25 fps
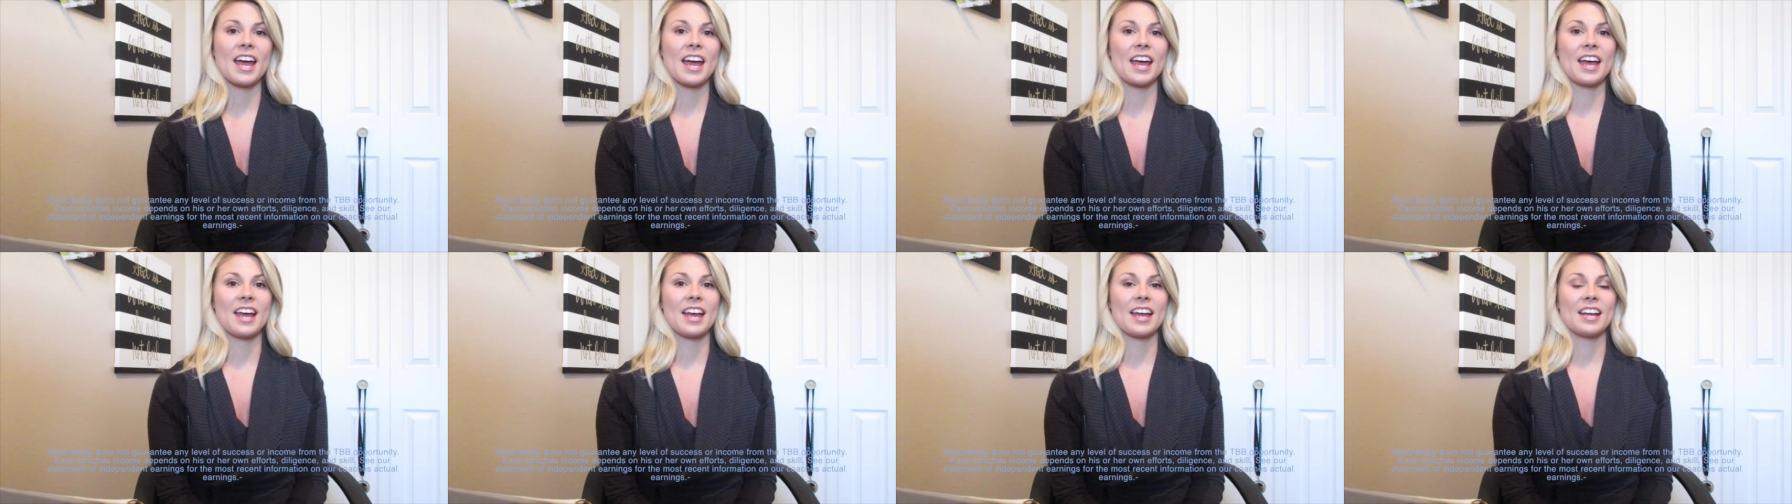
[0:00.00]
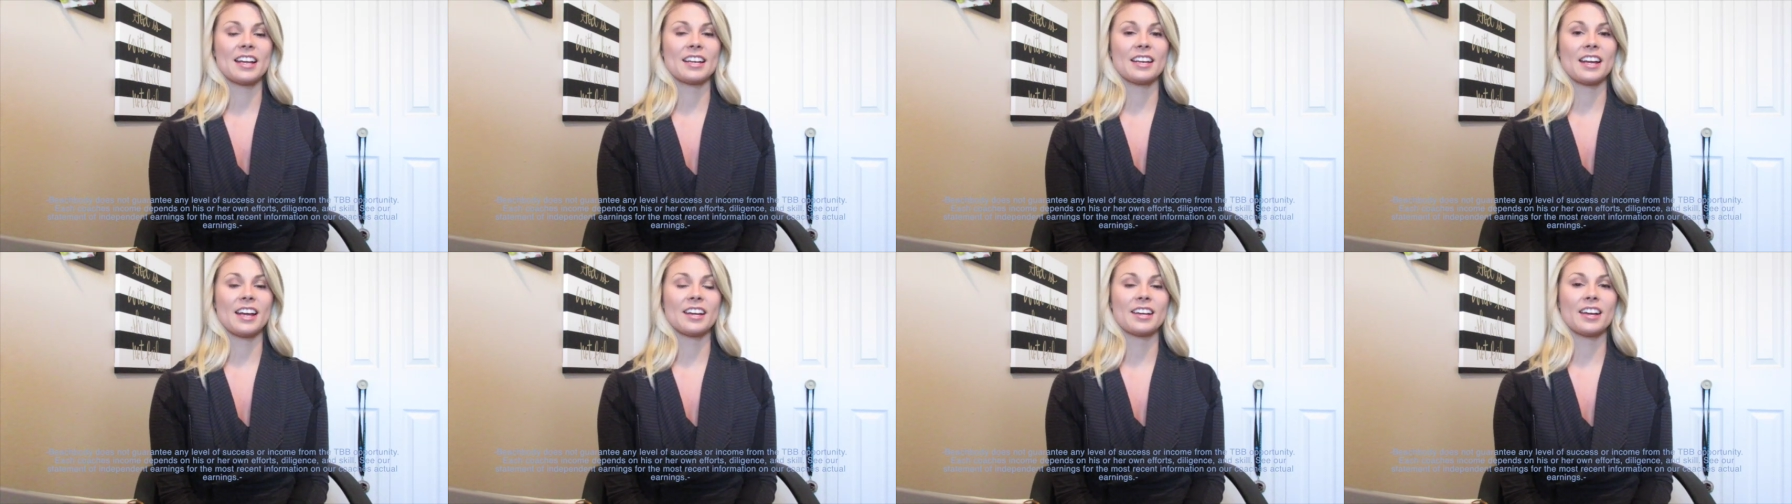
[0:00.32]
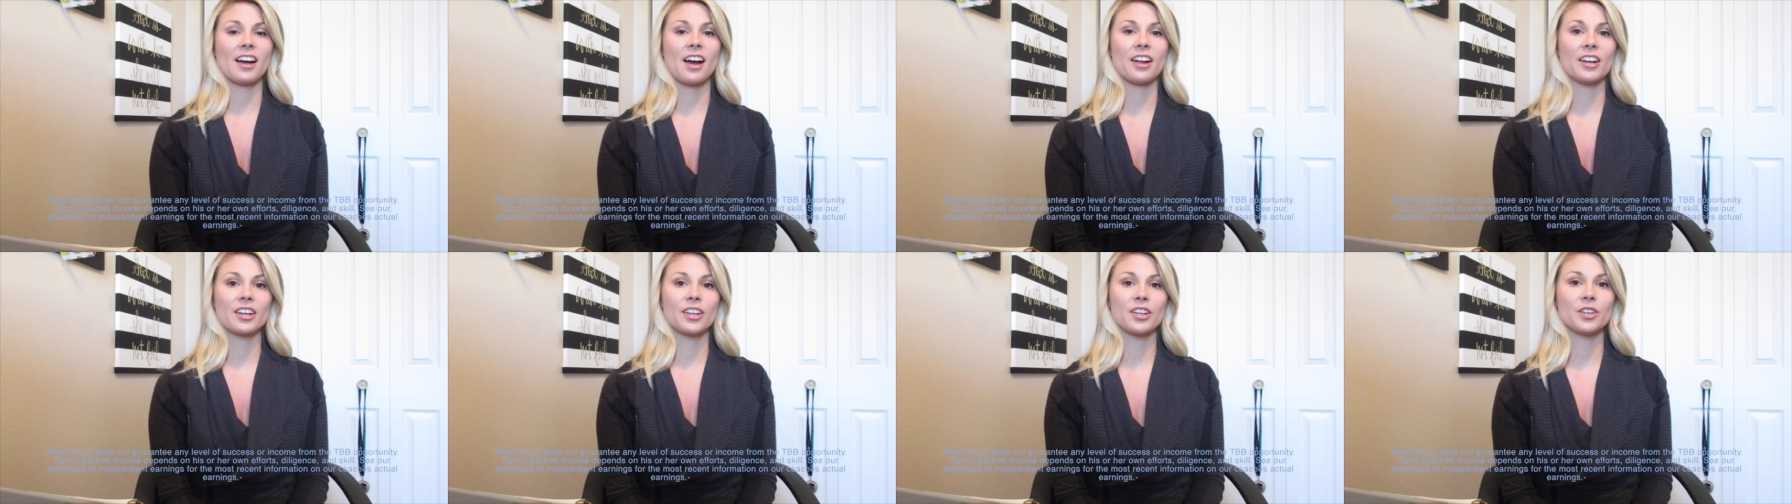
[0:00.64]
and I
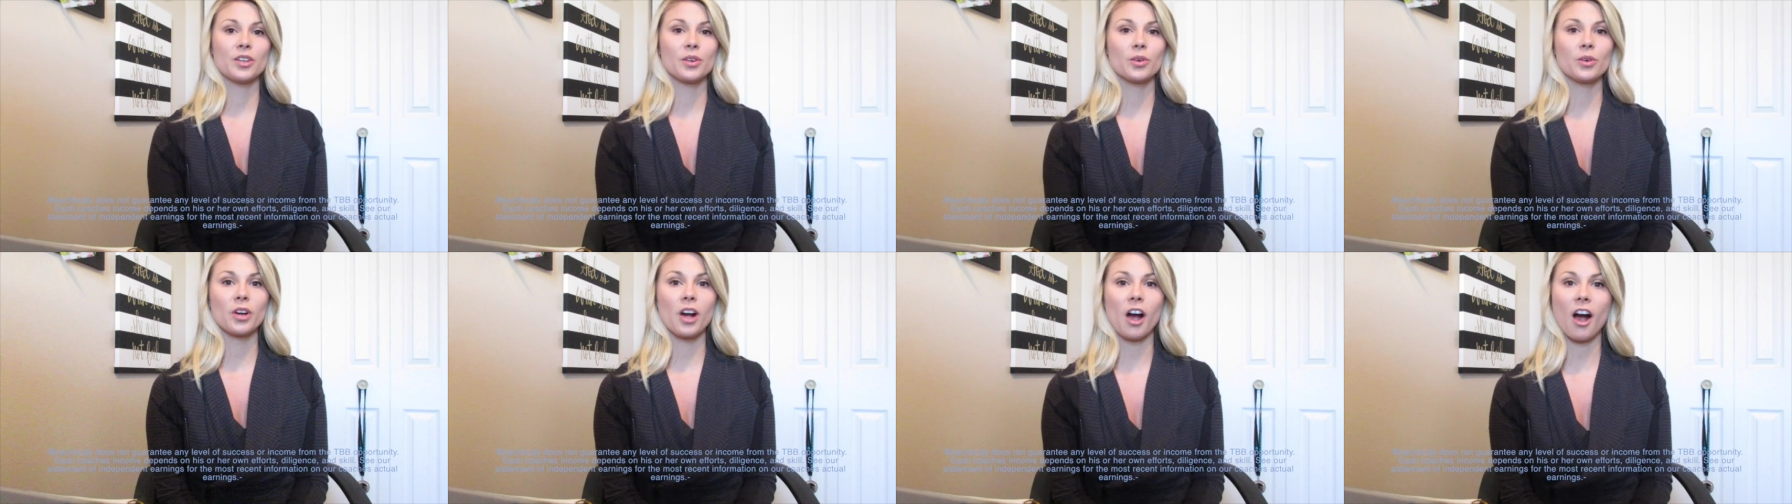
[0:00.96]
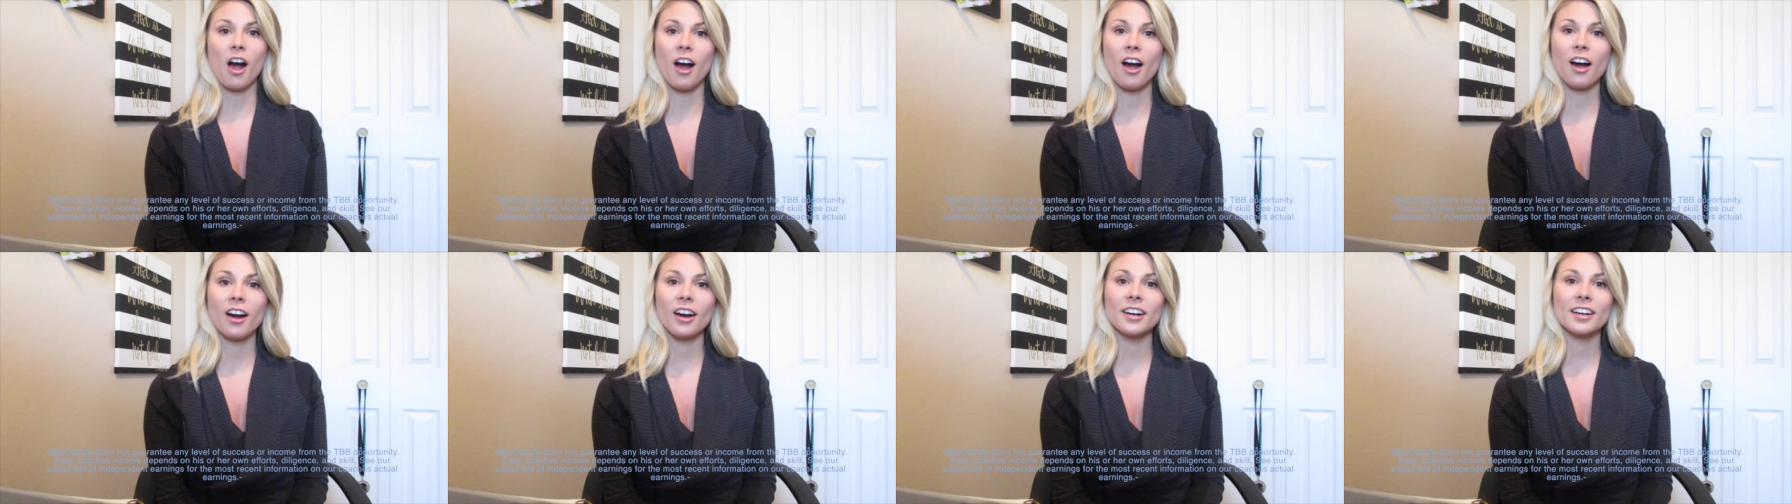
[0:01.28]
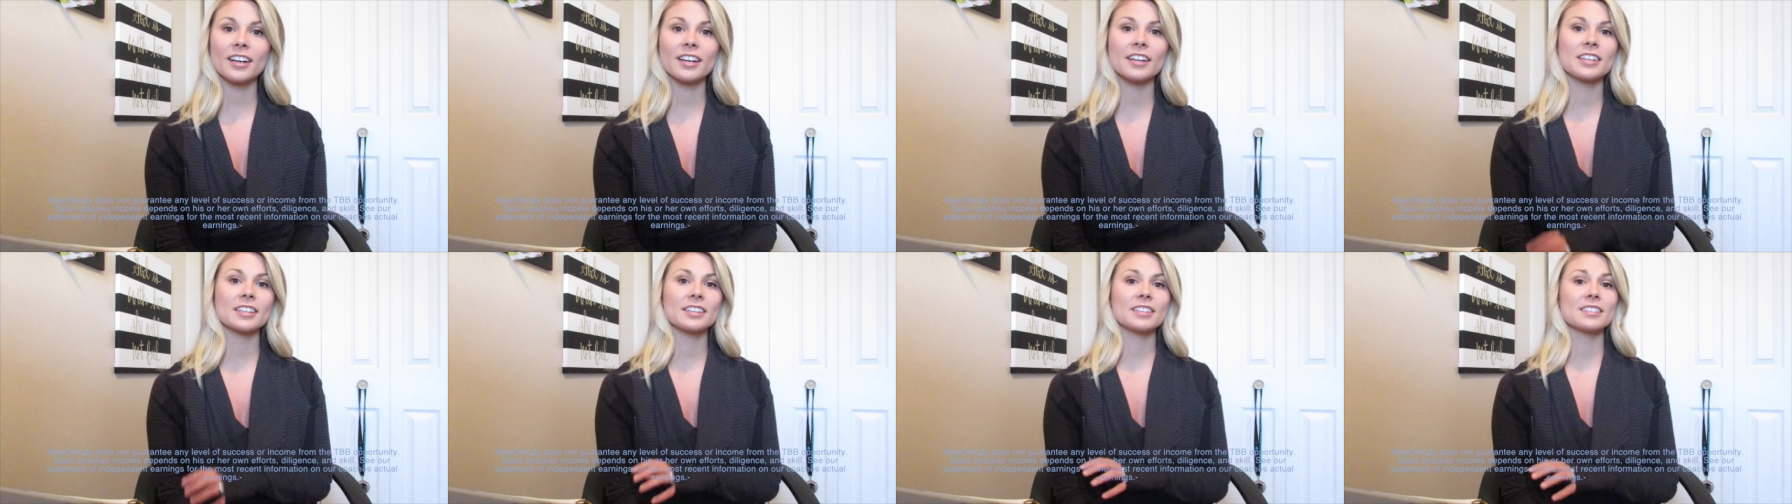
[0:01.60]
got a new
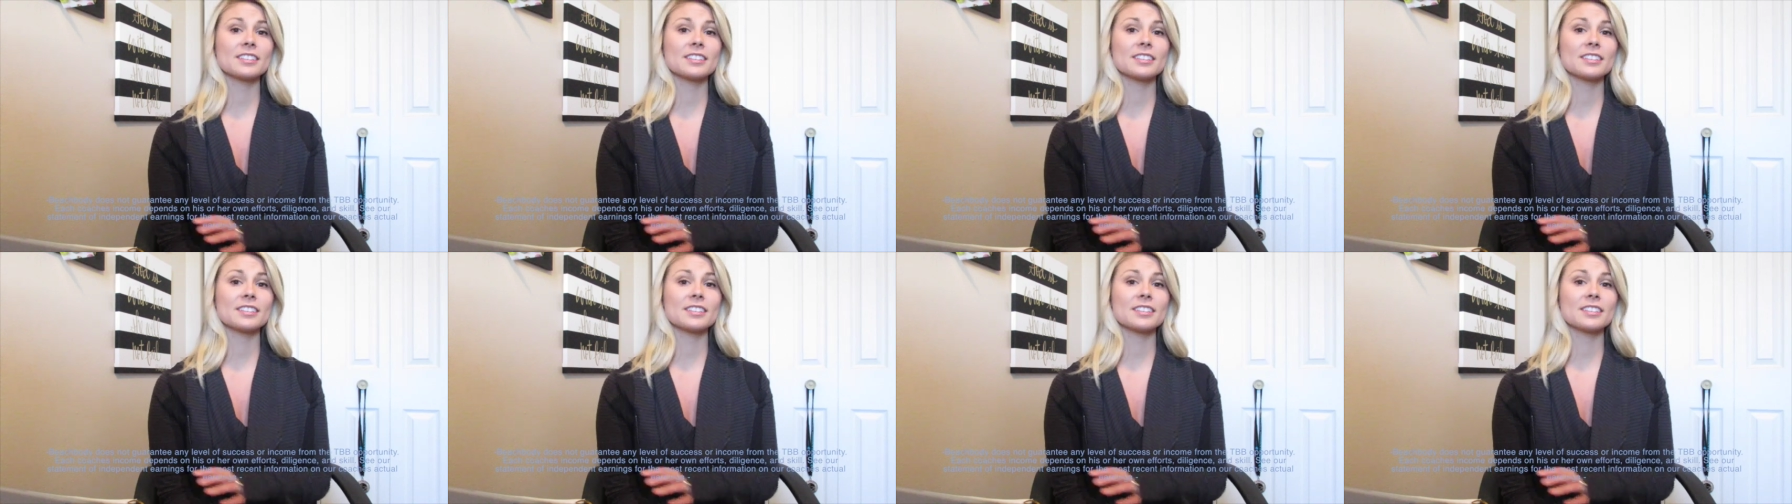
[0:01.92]
car.